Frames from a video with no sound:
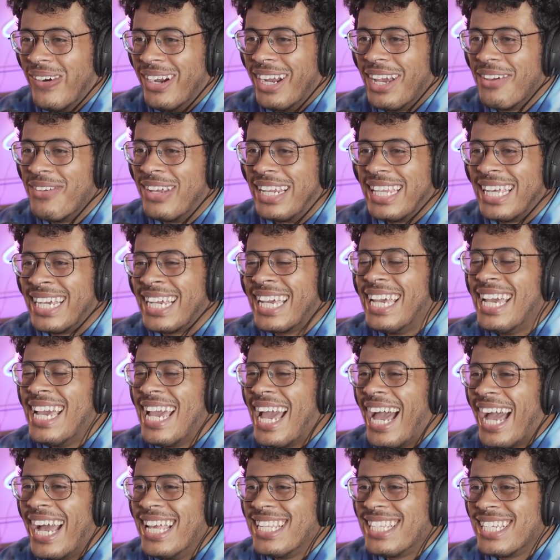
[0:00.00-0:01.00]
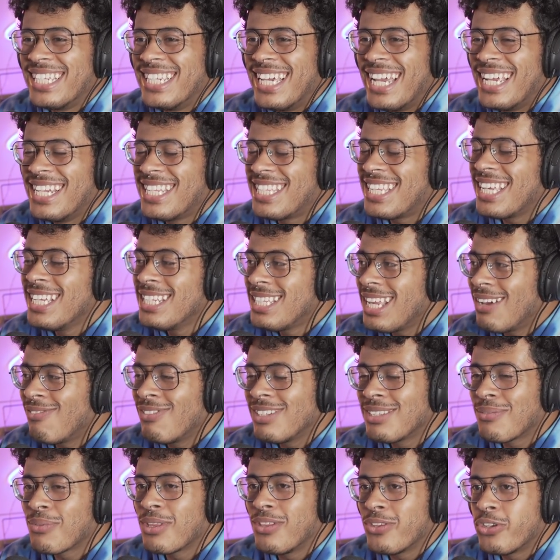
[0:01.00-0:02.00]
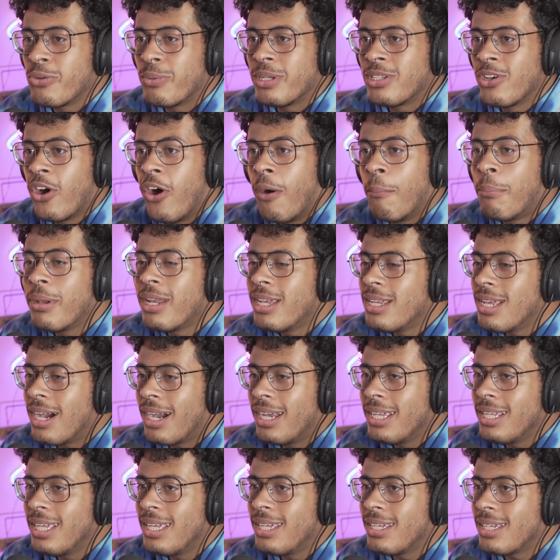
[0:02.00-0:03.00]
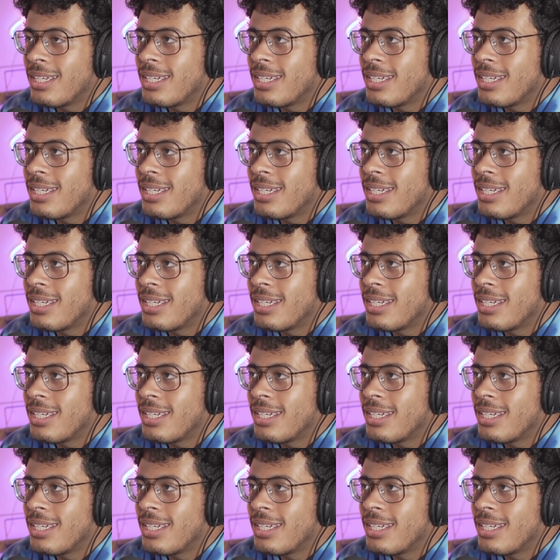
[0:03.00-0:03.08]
I mean, like, yeah. as in, it's it's definitely something that should be taught. But it, yeah.